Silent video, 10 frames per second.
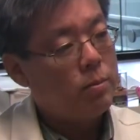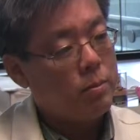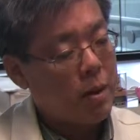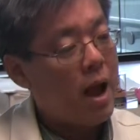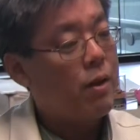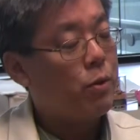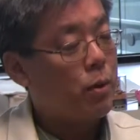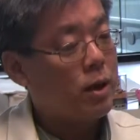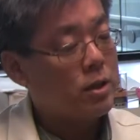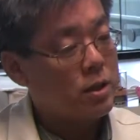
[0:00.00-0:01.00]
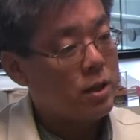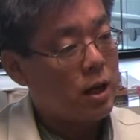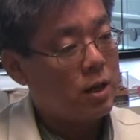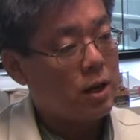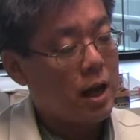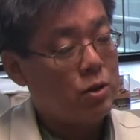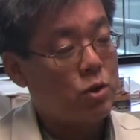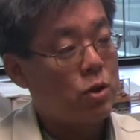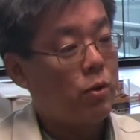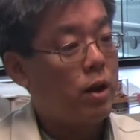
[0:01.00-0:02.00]
pathways inside of the cancer
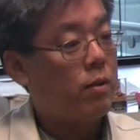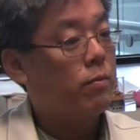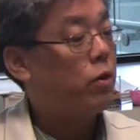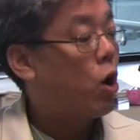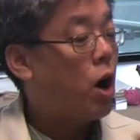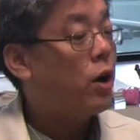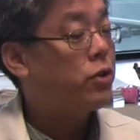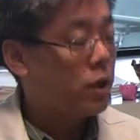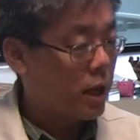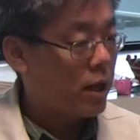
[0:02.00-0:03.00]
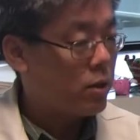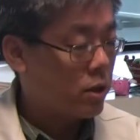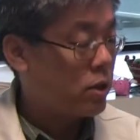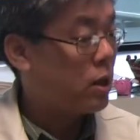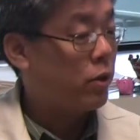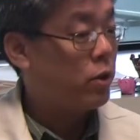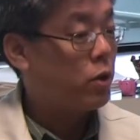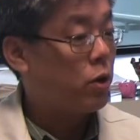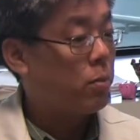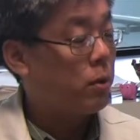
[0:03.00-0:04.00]
cell that have caused the cell to
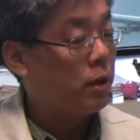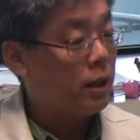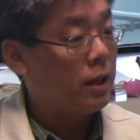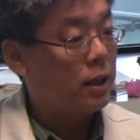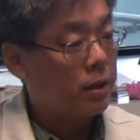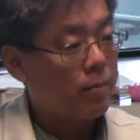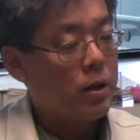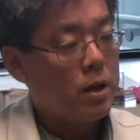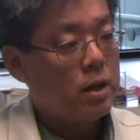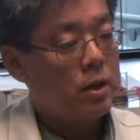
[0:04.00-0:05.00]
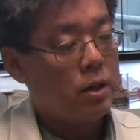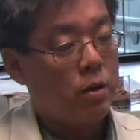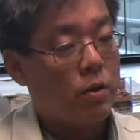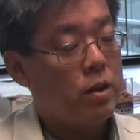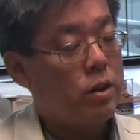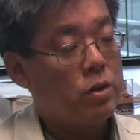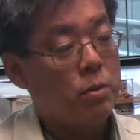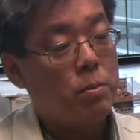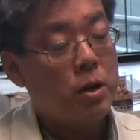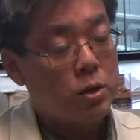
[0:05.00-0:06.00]
turn malignant. These things are
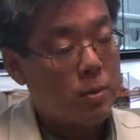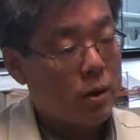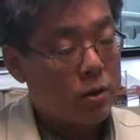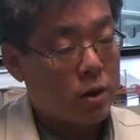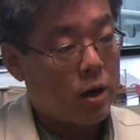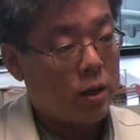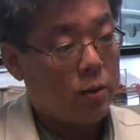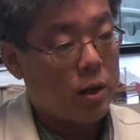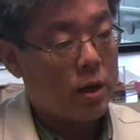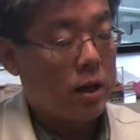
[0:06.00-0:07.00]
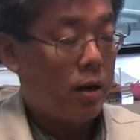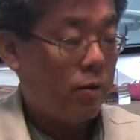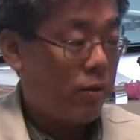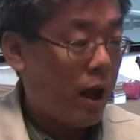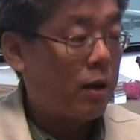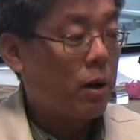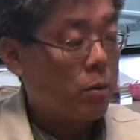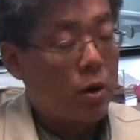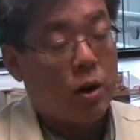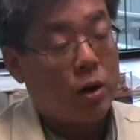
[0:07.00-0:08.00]
much better tolerated and in fact I
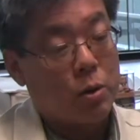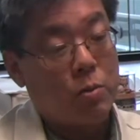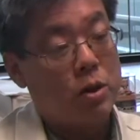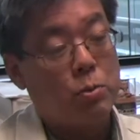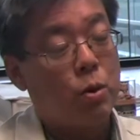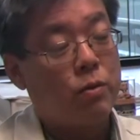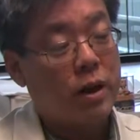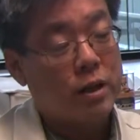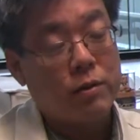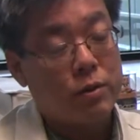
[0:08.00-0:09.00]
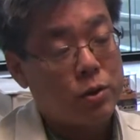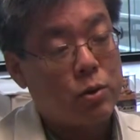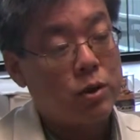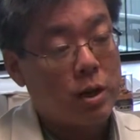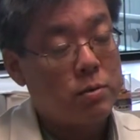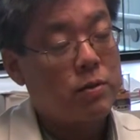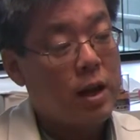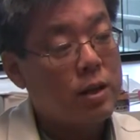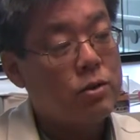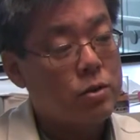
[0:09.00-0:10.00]
would argue much more effective for certain types of
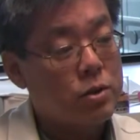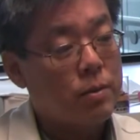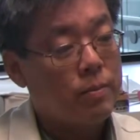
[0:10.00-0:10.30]
cancers.